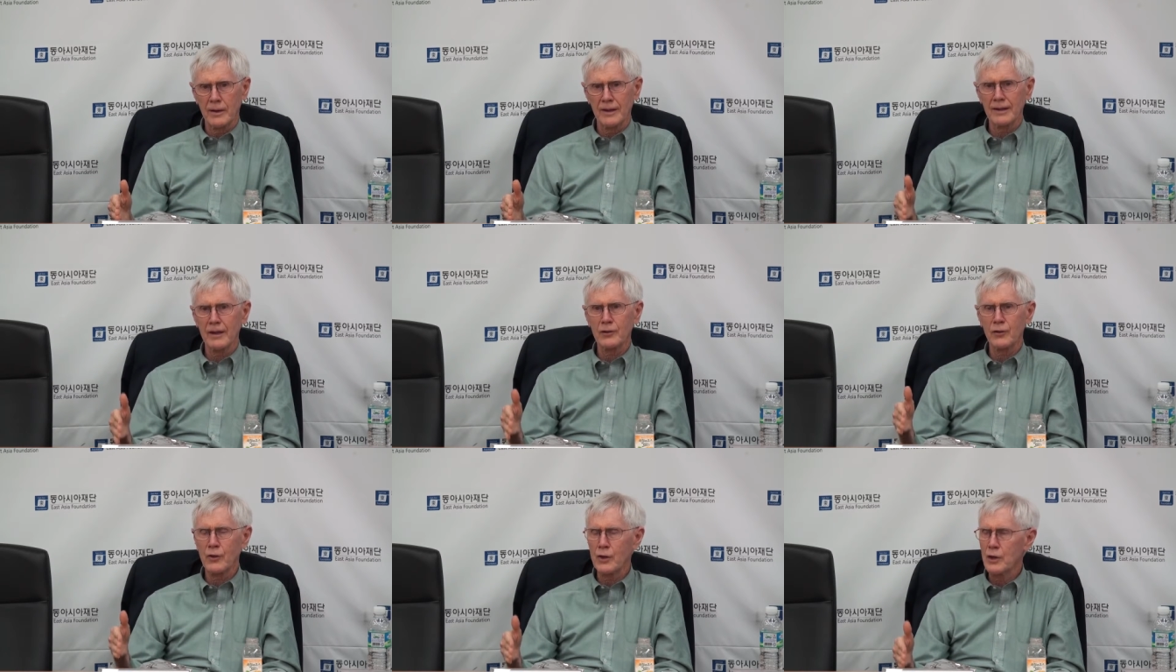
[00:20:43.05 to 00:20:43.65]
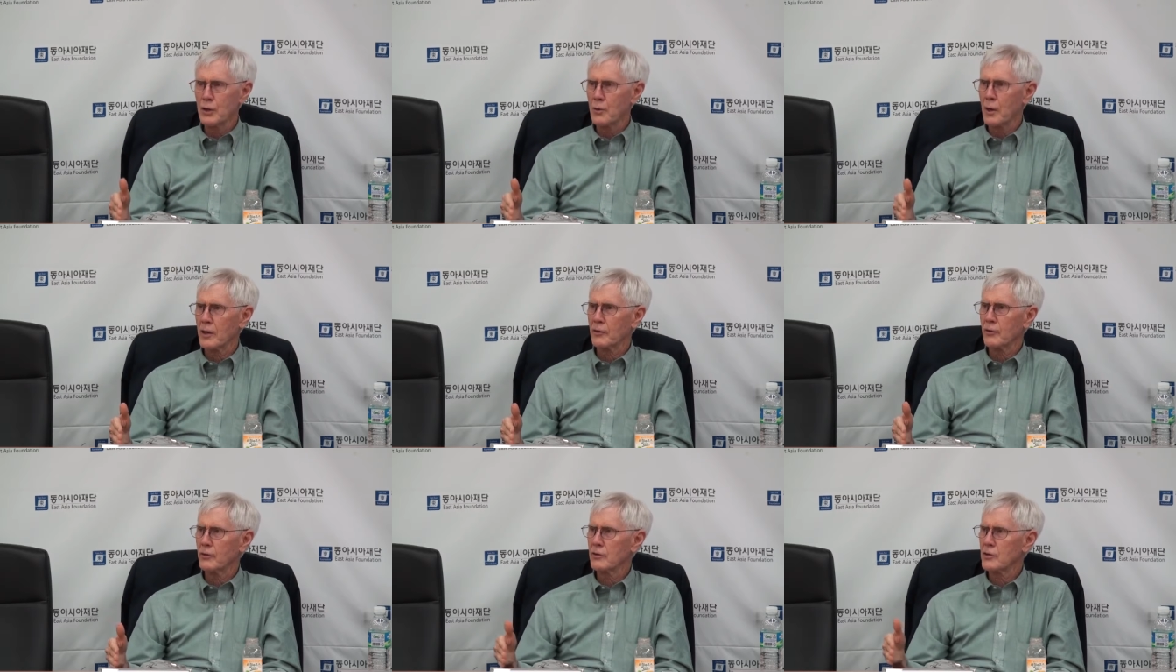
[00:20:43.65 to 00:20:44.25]
unless the
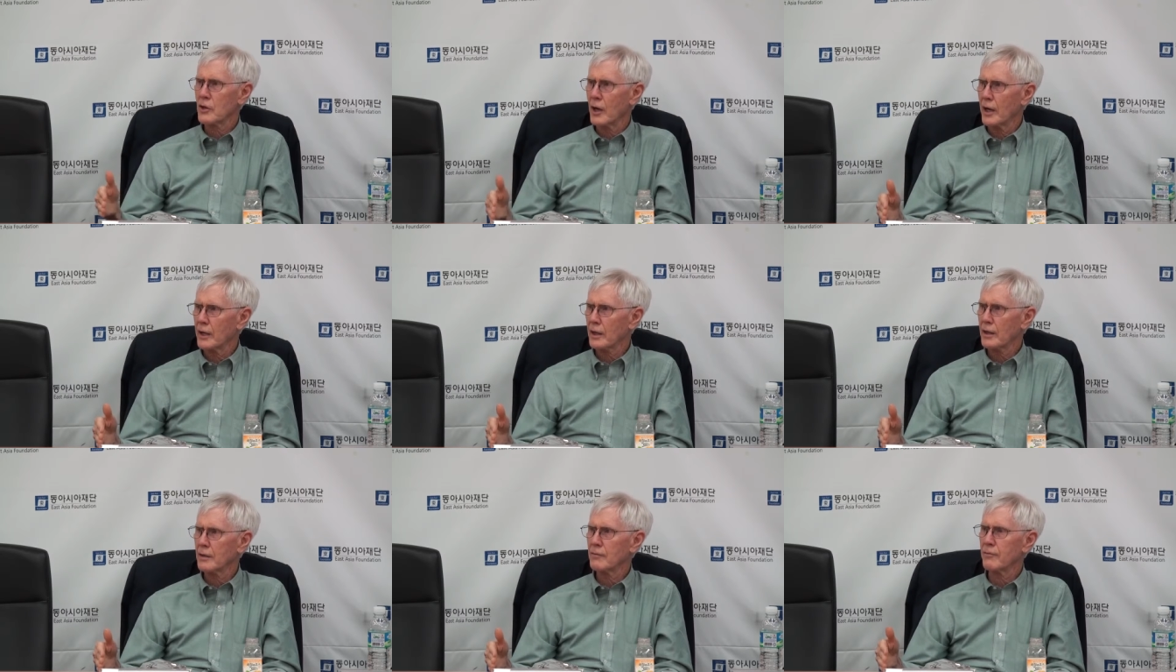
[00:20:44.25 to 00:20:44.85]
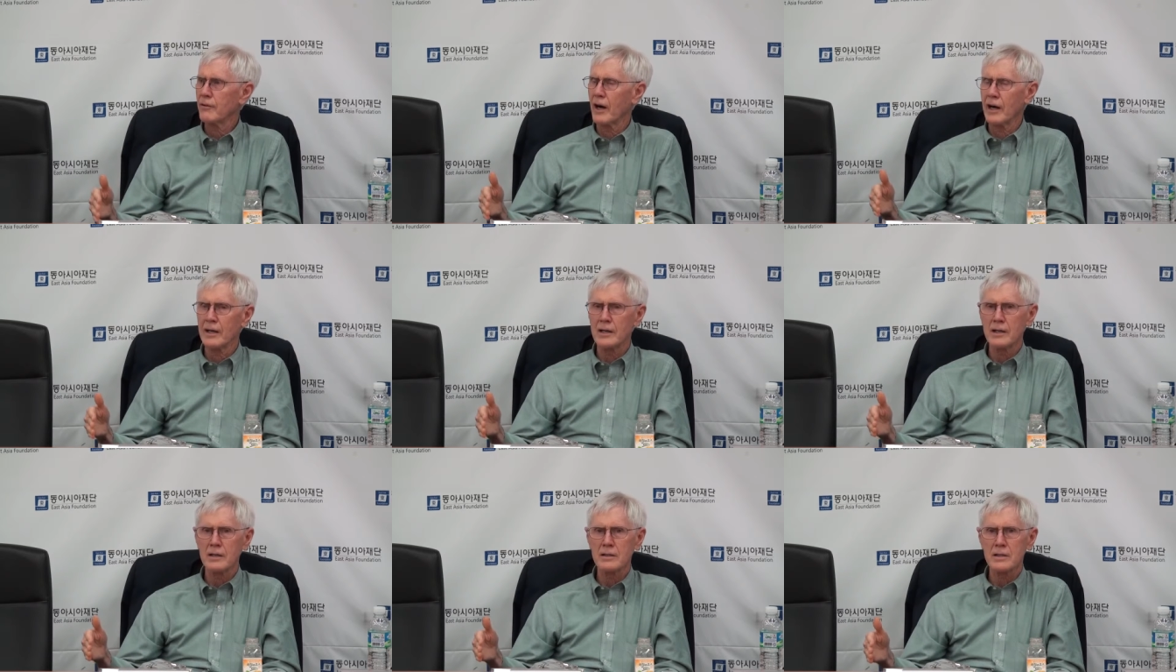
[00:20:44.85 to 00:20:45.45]
US and China can
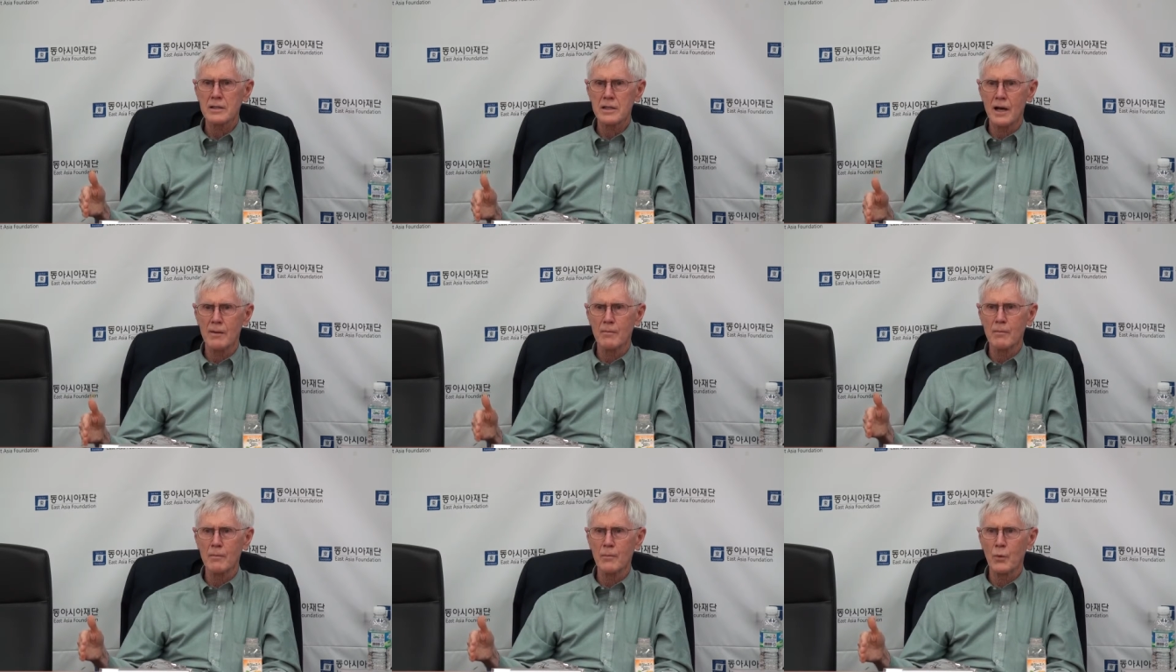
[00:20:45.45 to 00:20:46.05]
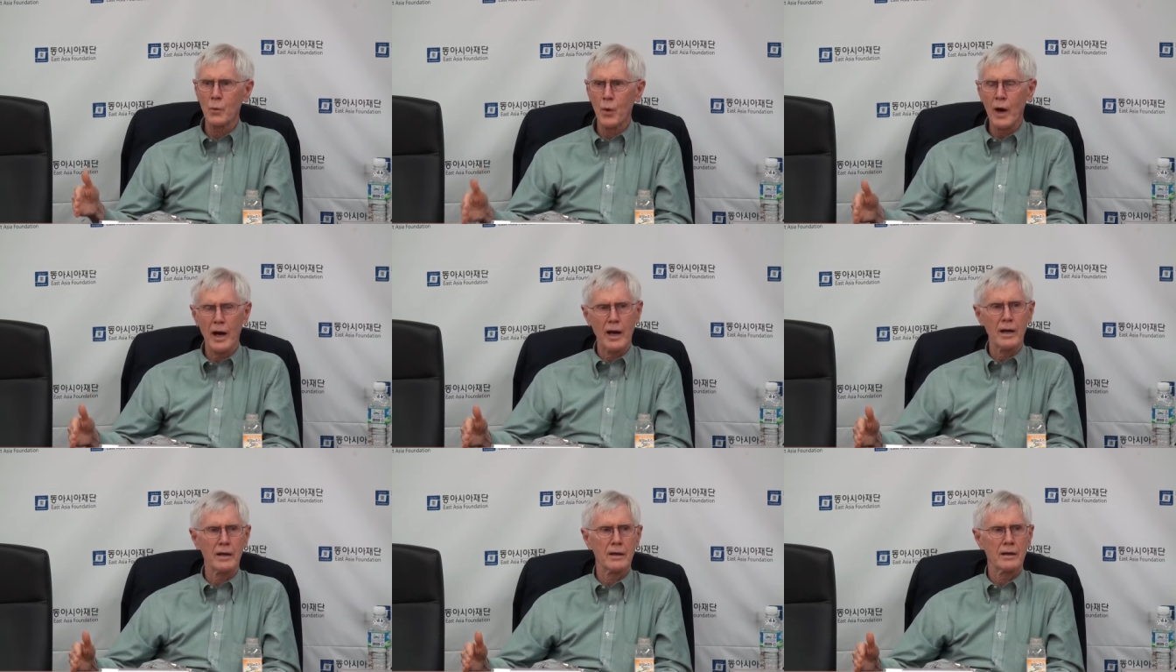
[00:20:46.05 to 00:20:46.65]
find some
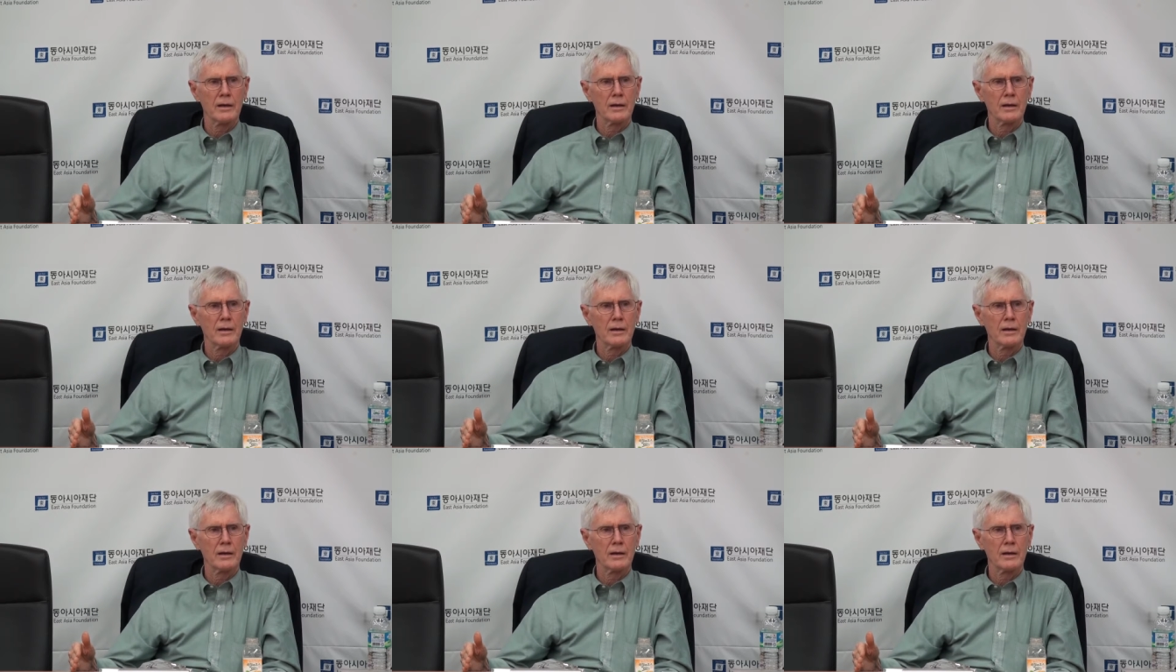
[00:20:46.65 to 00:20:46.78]
way